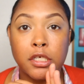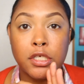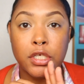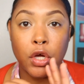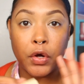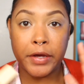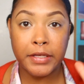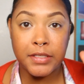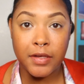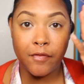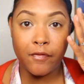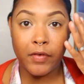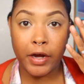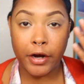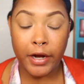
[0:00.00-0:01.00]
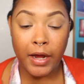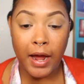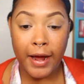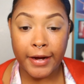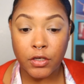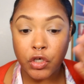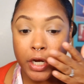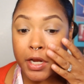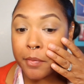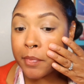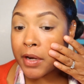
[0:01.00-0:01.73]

So it's very hydrating,